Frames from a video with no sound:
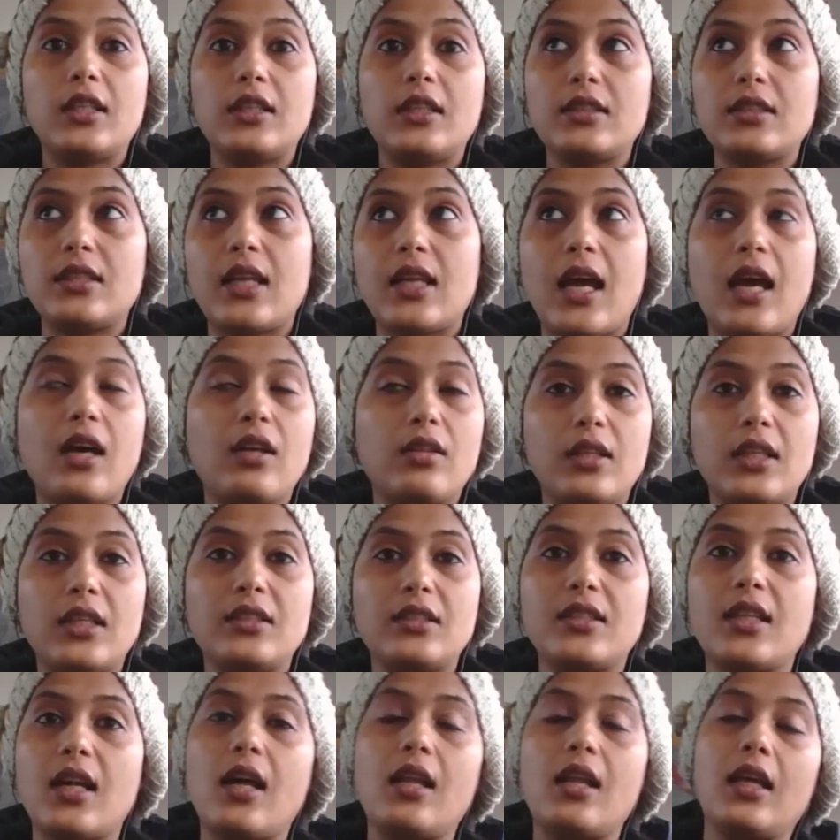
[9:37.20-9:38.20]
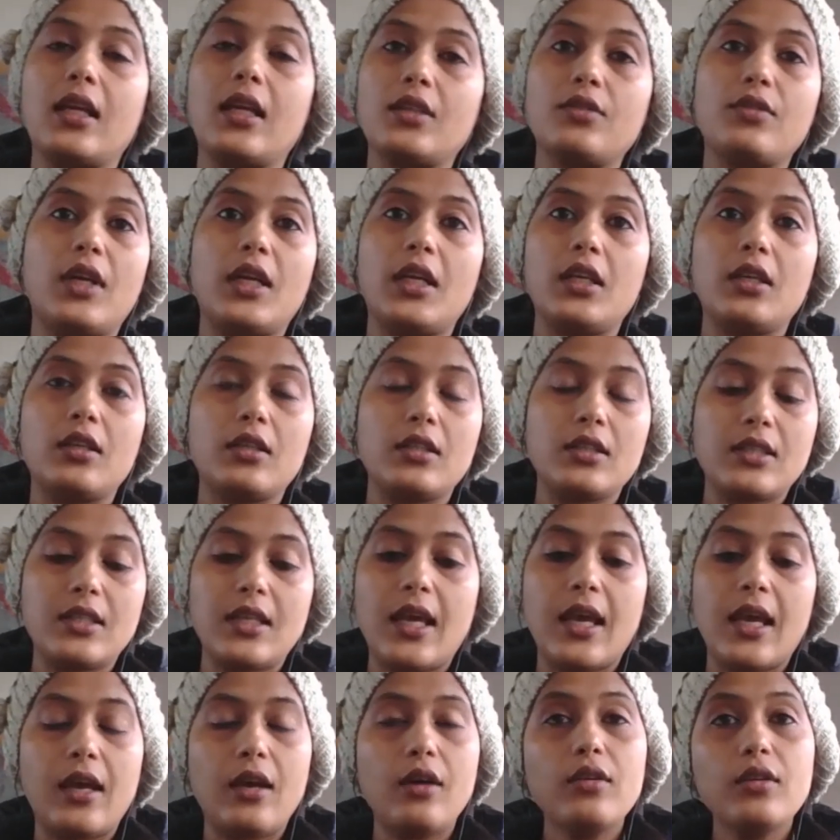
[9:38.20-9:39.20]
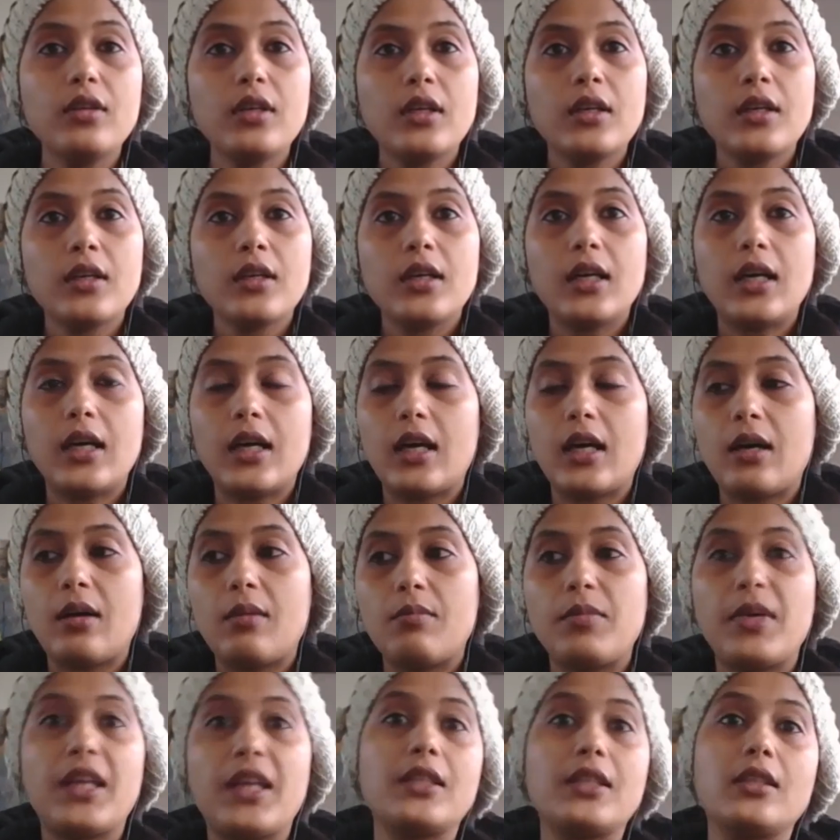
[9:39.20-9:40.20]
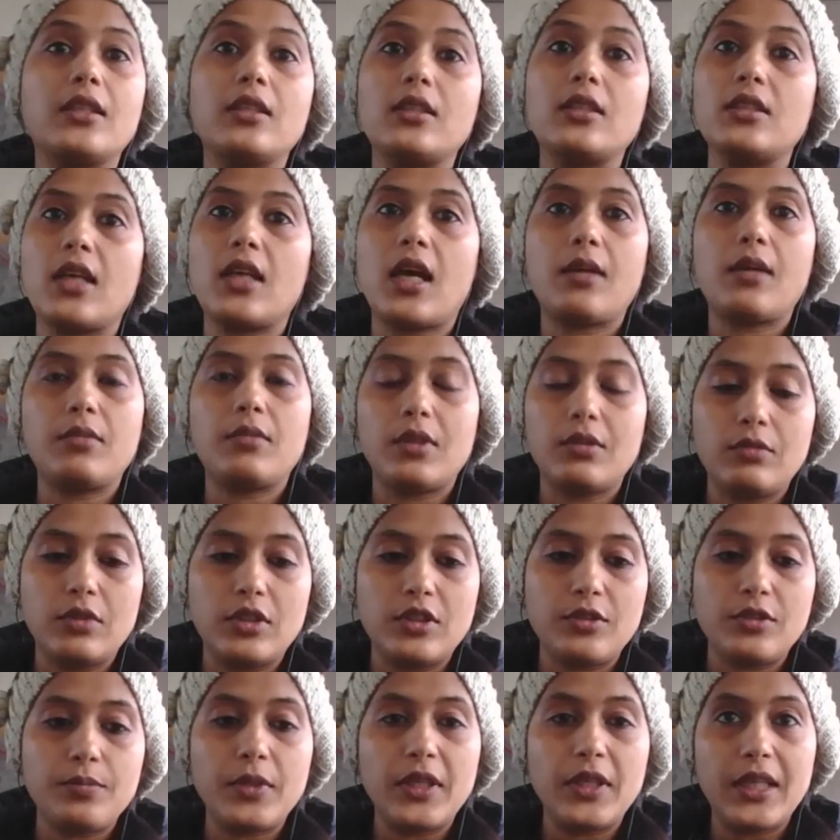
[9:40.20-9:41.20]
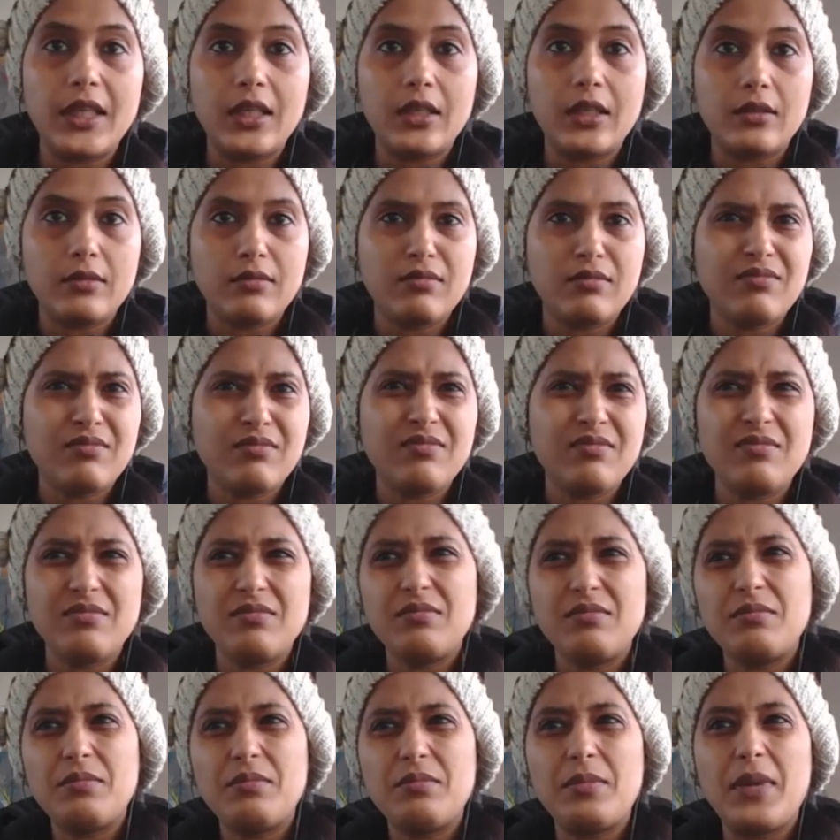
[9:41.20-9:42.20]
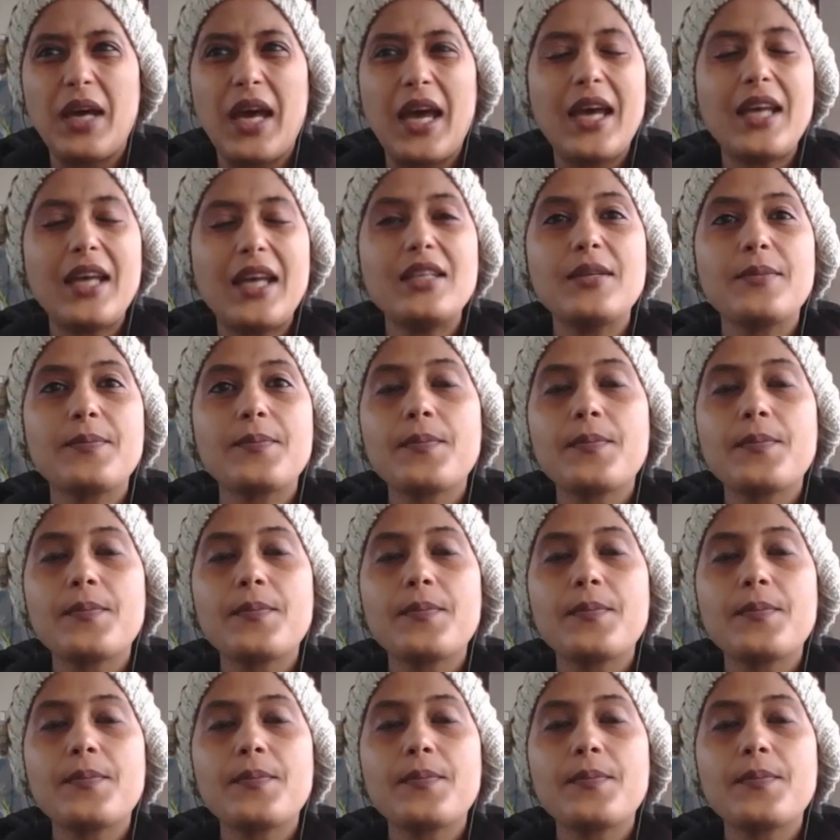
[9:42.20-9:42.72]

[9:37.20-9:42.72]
how things are like 20 years now, but at the time it was pretty bad.